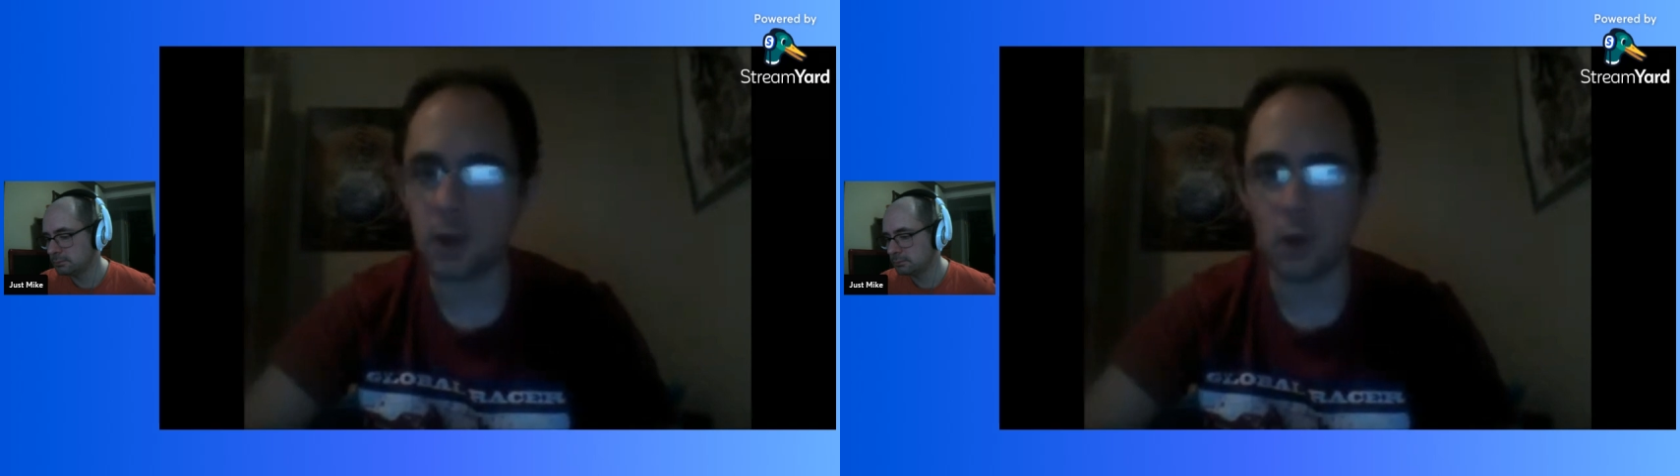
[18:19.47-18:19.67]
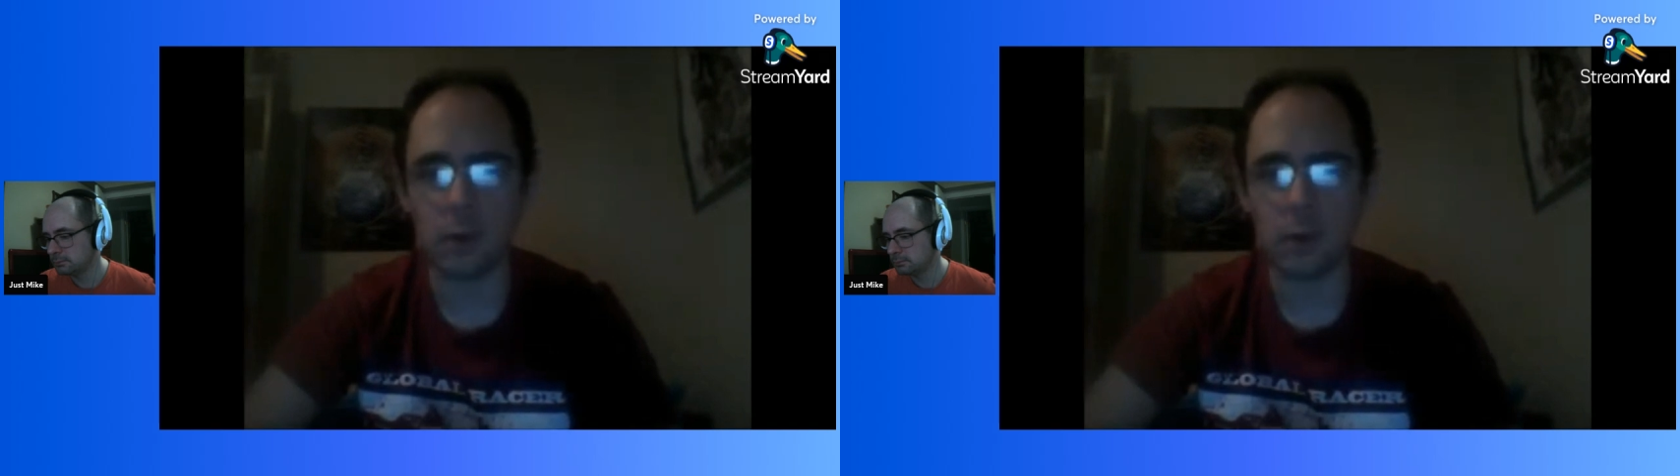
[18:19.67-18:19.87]

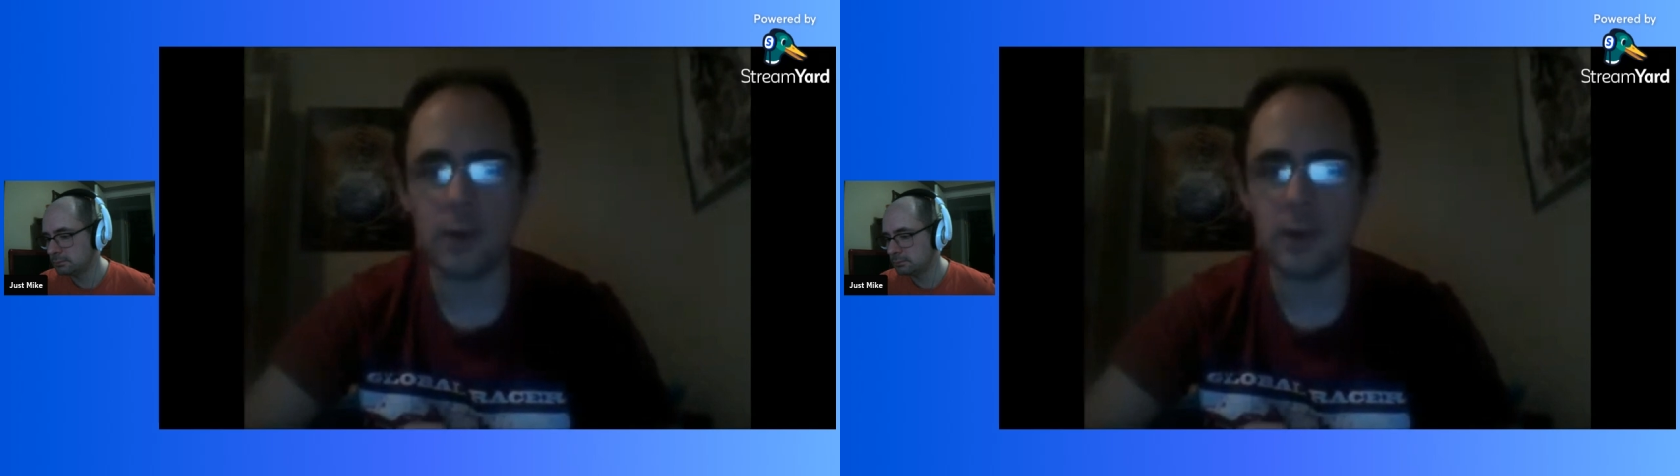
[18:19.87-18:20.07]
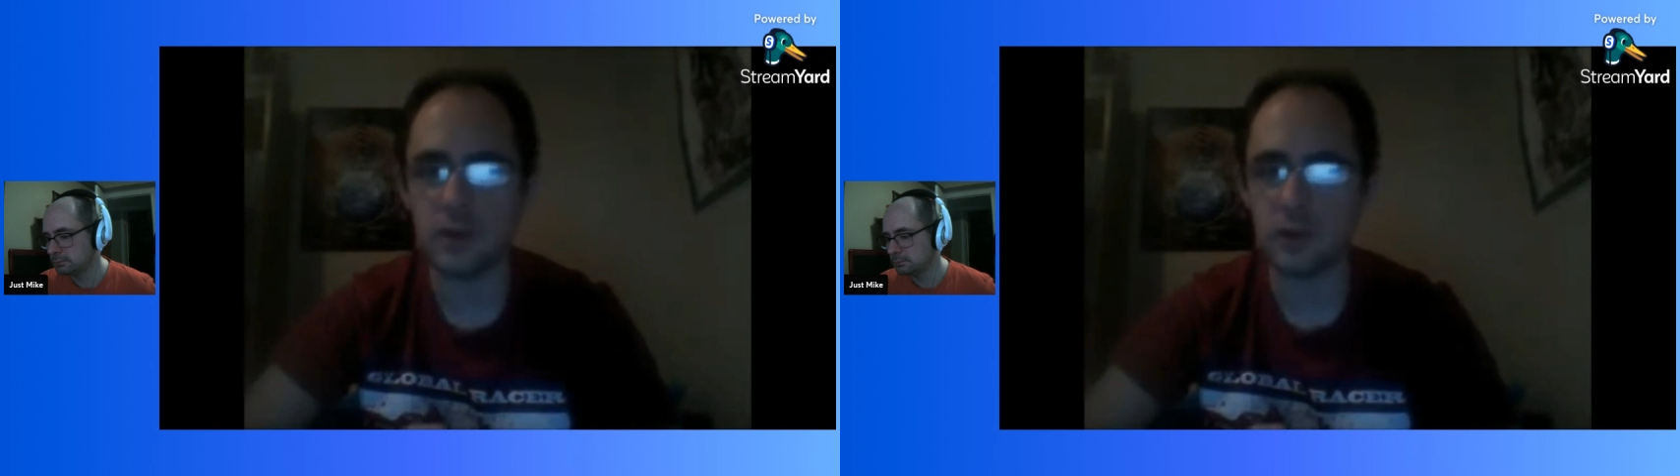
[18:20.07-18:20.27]

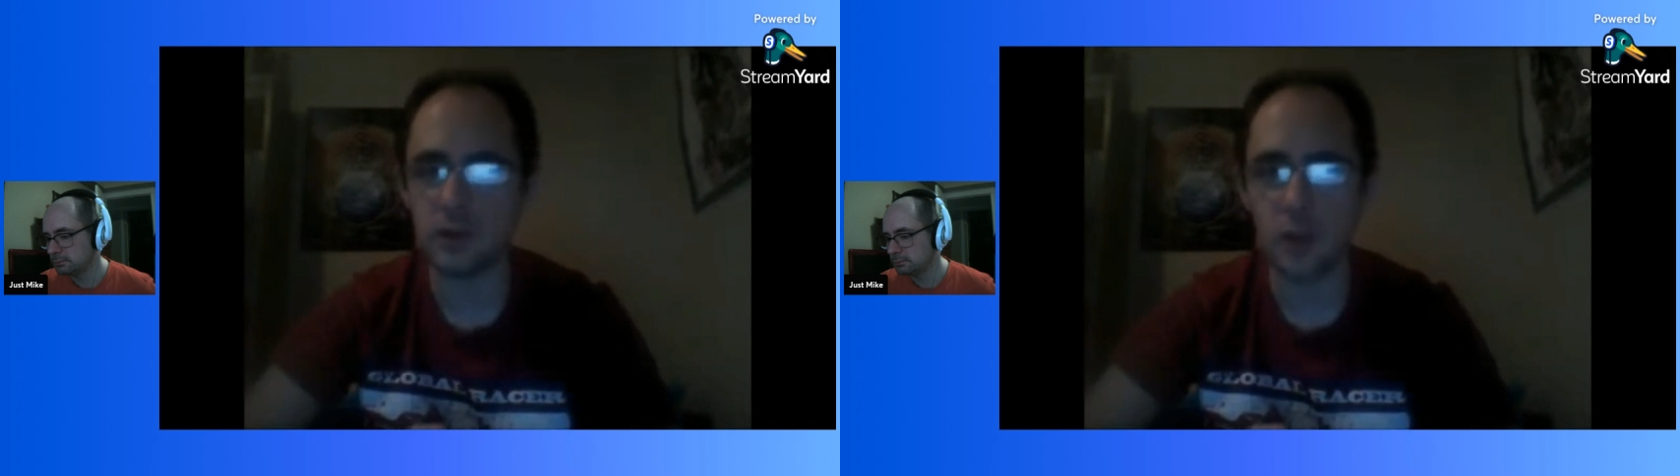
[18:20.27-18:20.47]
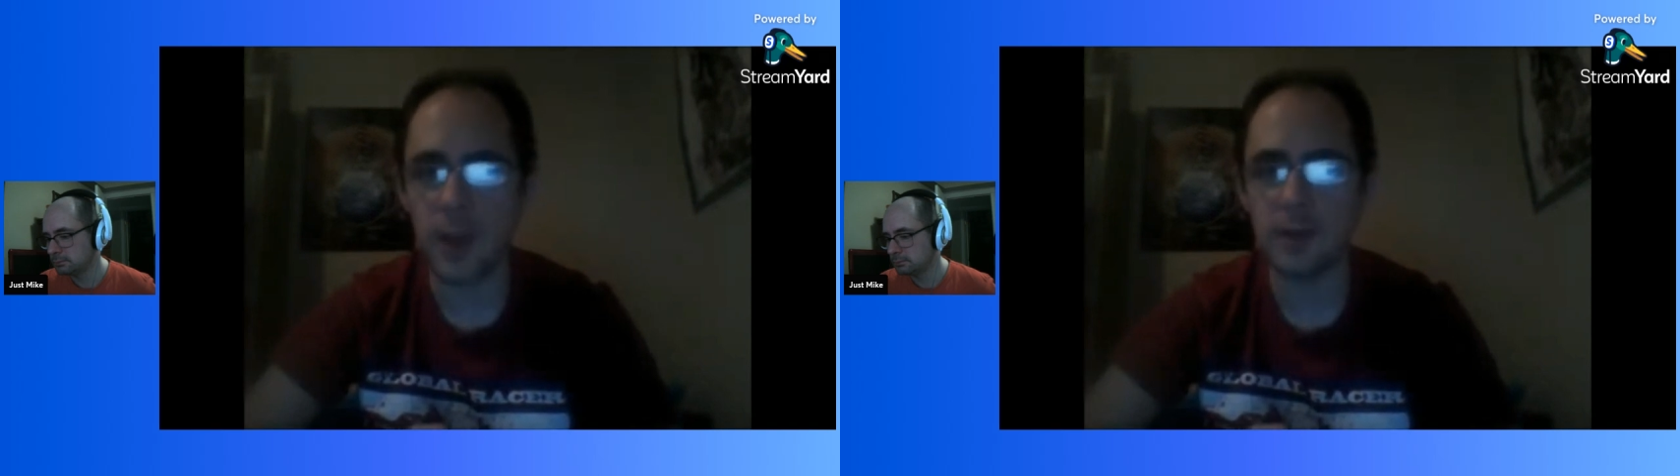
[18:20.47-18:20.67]
totally
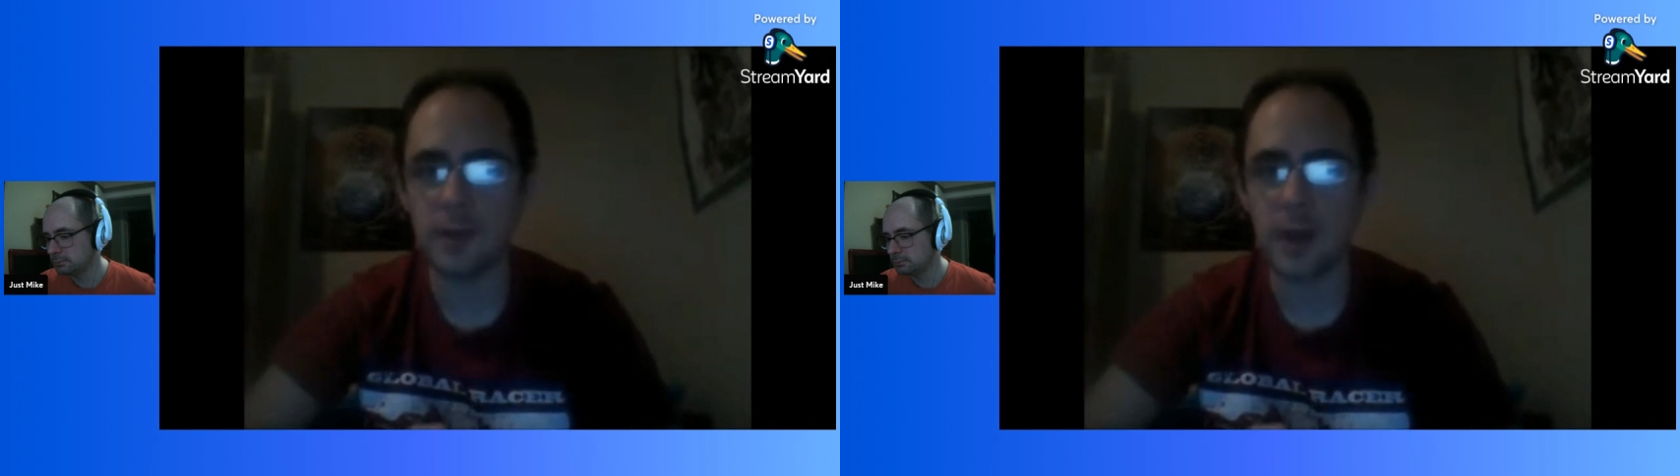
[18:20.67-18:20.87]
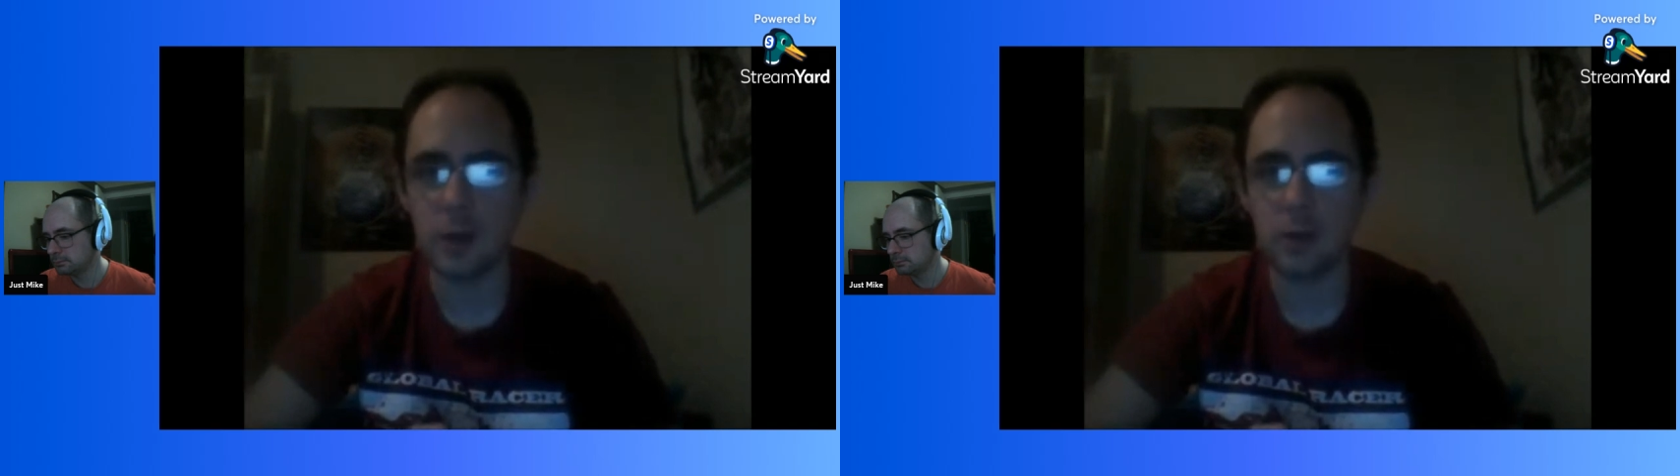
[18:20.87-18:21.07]

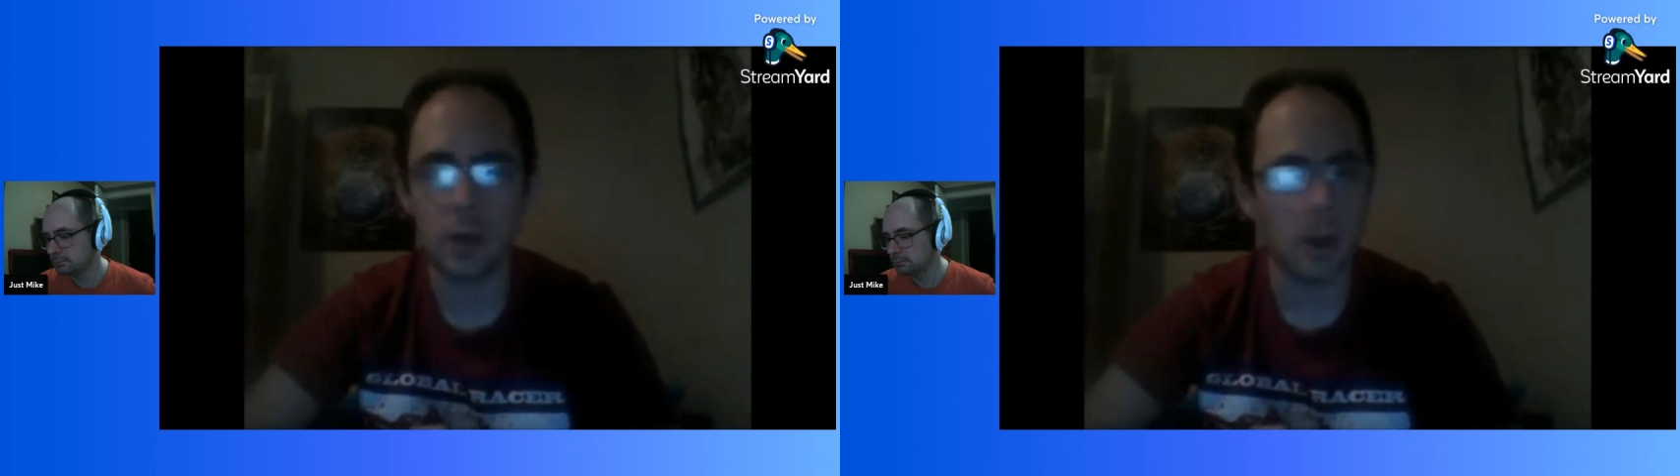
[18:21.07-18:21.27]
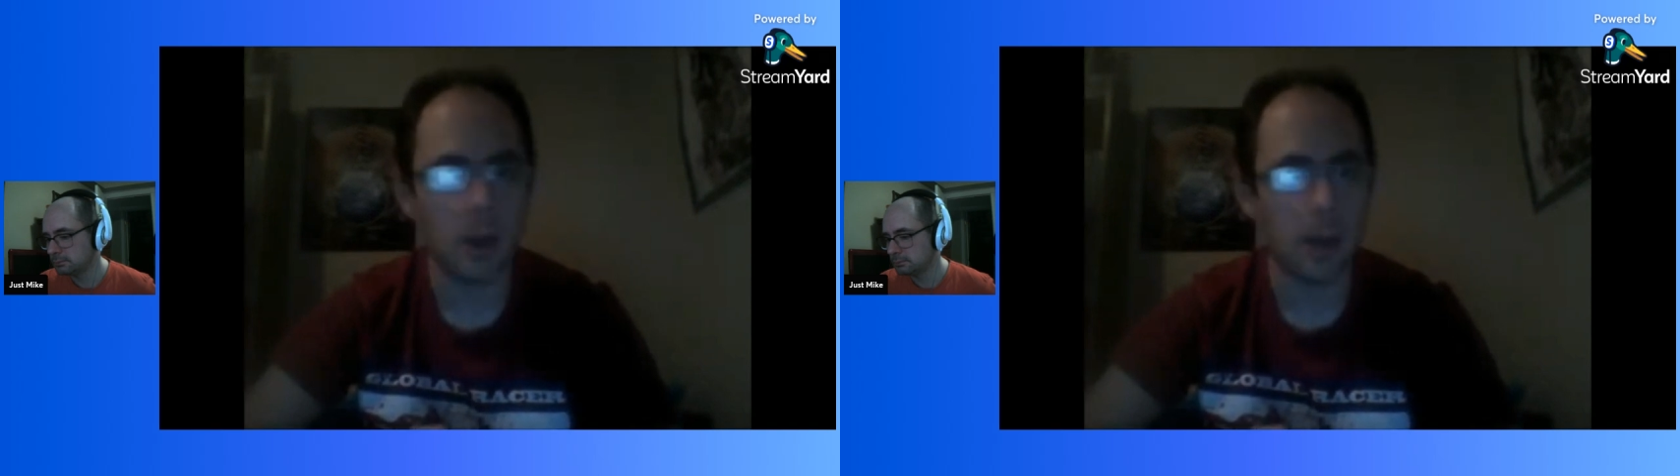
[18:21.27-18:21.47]
dragged out,